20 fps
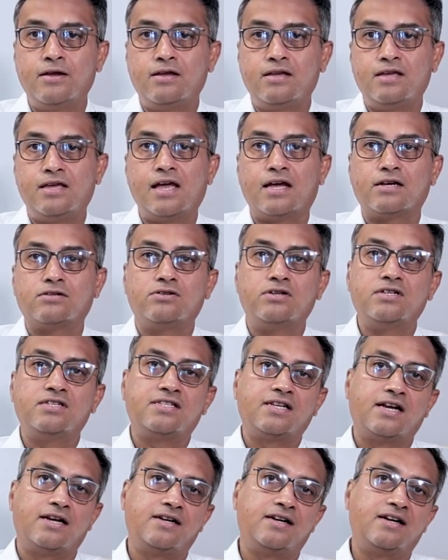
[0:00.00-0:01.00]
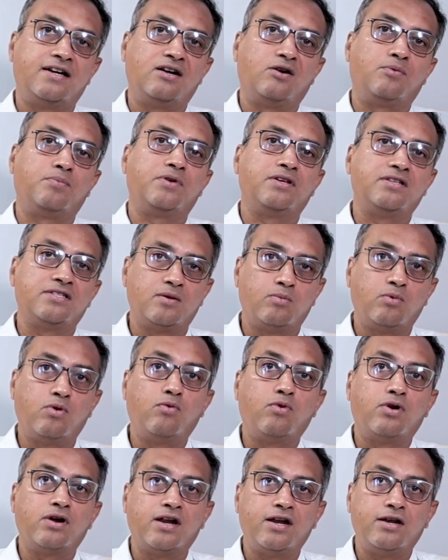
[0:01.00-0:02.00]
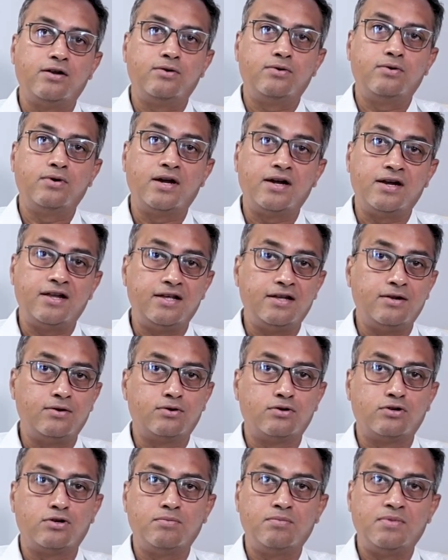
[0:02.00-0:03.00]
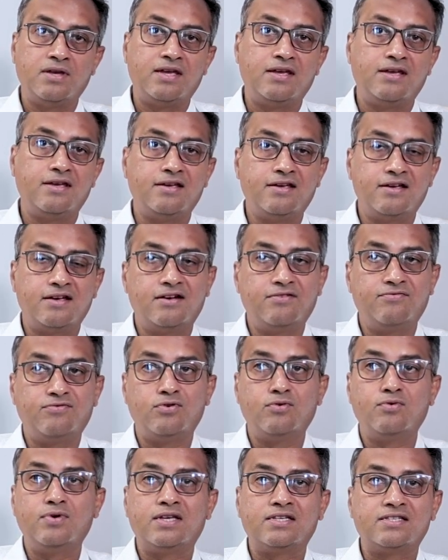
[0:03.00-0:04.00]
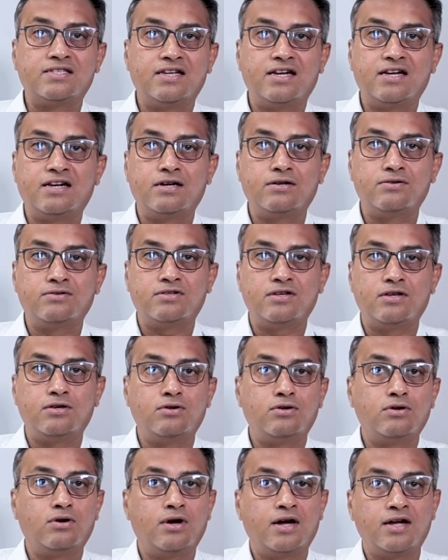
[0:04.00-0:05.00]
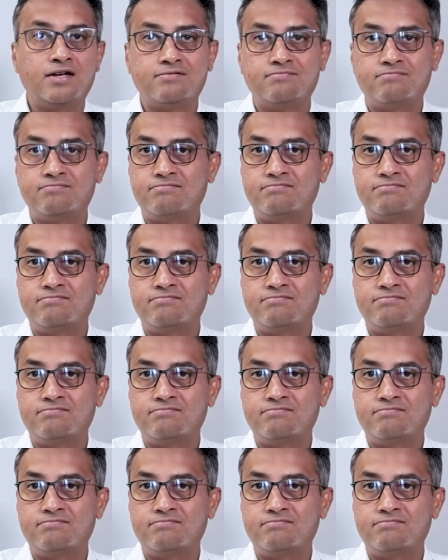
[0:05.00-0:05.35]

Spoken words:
He actually started adopting some of what I do, and he wrote to me a few weeks later to say, I